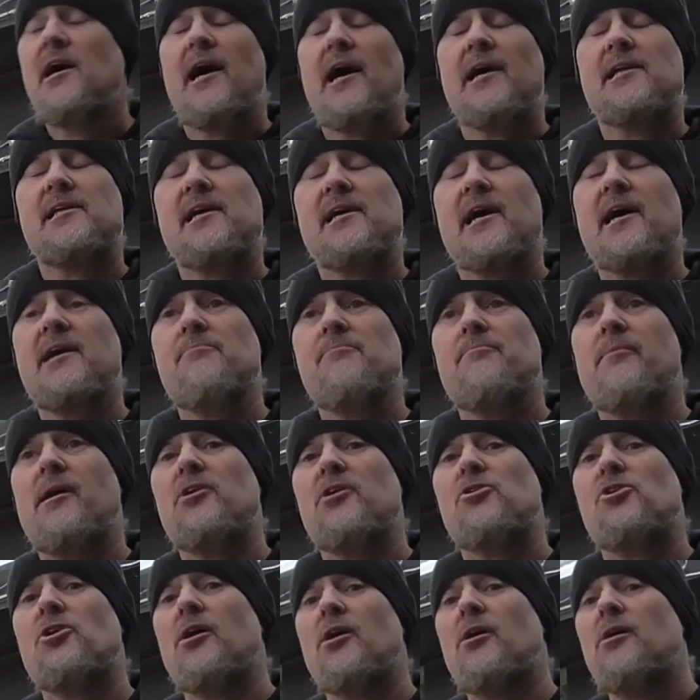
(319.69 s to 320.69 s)
a tape
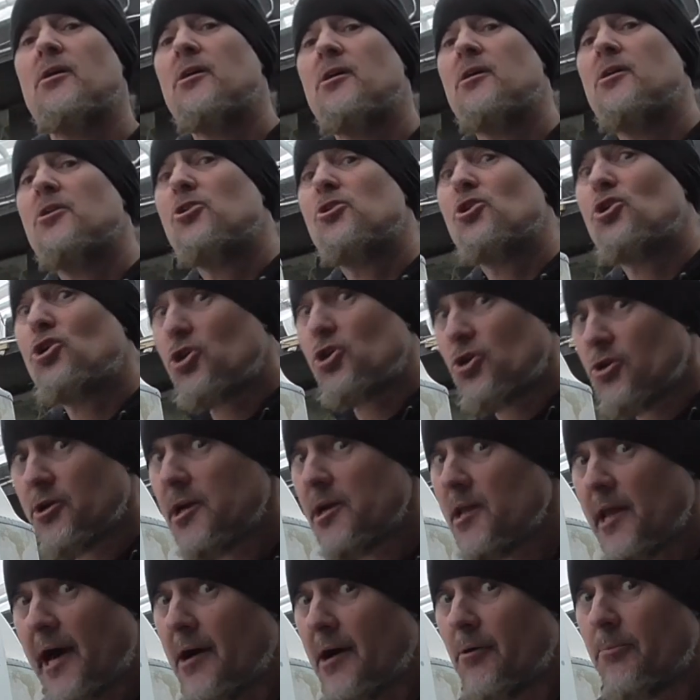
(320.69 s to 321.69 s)
measure
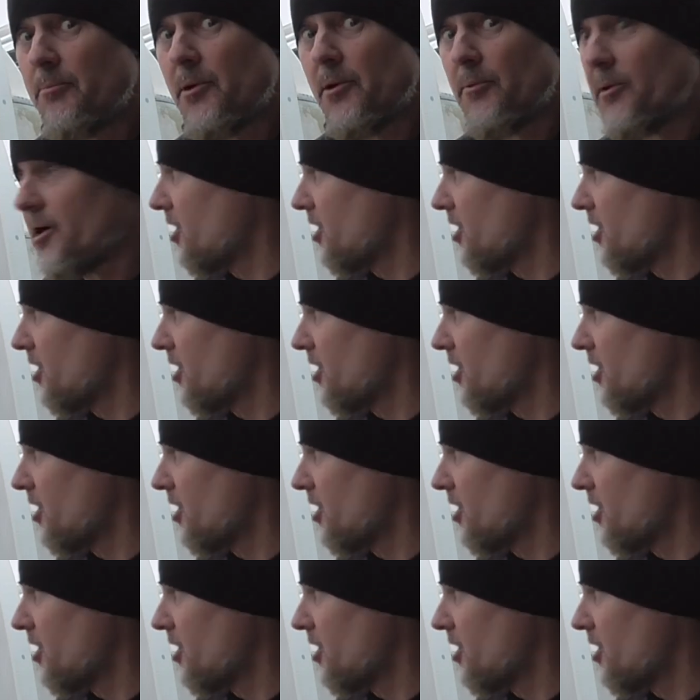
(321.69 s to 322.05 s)
shouldn't help you